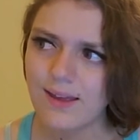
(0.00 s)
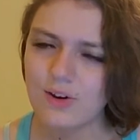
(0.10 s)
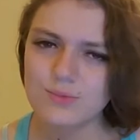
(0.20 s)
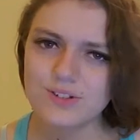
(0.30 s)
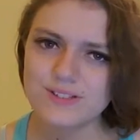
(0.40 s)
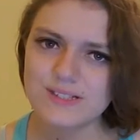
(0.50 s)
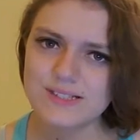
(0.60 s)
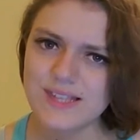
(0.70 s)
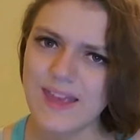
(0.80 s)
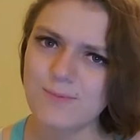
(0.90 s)
in almost the
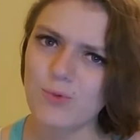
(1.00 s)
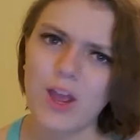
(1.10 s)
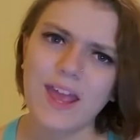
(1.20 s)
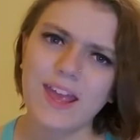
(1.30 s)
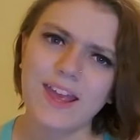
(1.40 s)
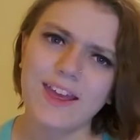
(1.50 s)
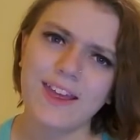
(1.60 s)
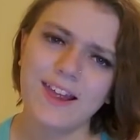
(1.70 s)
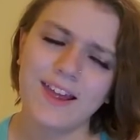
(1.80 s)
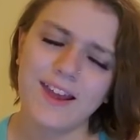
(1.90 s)
same way
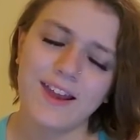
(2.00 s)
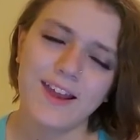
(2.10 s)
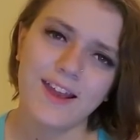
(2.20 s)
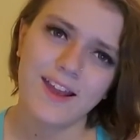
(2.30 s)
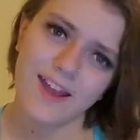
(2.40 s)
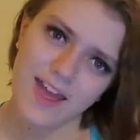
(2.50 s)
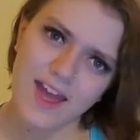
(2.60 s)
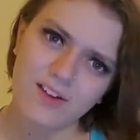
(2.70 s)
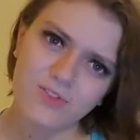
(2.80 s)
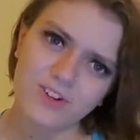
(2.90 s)

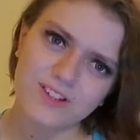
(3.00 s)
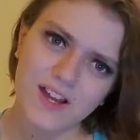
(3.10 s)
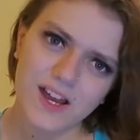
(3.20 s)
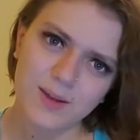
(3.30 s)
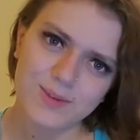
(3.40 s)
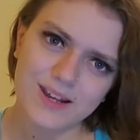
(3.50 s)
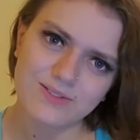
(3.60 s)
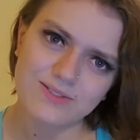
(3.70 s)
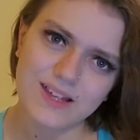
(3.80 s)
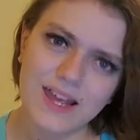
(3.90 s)
every time.
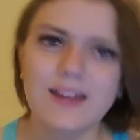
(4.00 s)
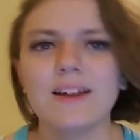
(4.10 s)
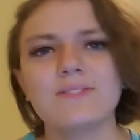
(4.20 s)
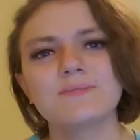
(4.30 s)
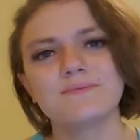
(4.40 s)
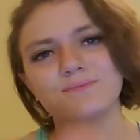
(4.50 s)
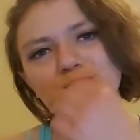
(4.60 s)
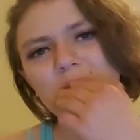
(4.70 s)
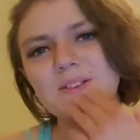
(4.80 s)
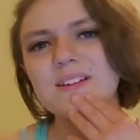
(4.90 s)
And I
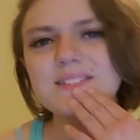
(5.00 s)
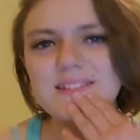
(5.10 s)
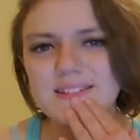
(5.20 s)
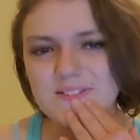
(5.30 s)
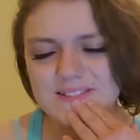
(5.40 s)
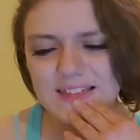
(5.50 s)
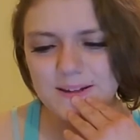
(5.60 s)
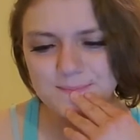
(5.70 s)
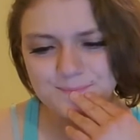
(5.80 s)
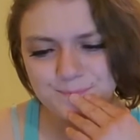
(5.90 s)
went and looked at it and I was
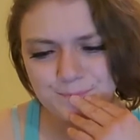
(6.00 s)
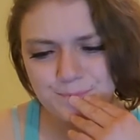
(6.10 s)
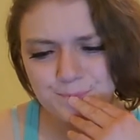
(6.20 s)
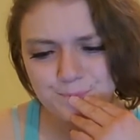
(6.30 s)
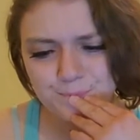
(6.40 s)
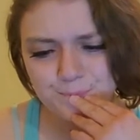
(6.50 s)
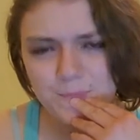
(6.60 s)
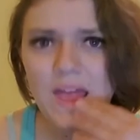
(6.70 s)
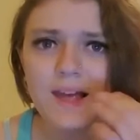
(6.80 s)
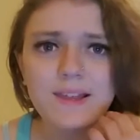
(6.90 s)
like,
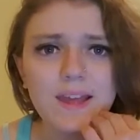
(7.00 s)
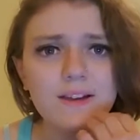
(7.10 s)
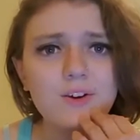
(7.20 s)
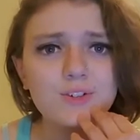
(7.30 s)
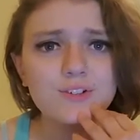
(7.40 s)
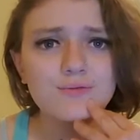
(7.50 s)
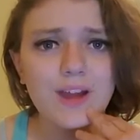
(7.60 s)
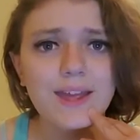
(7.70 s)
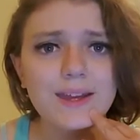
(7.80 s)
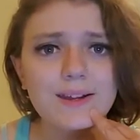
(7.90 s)
yeah, no, you're
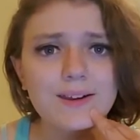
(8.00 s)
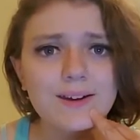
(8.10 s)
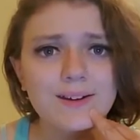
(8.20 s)
right.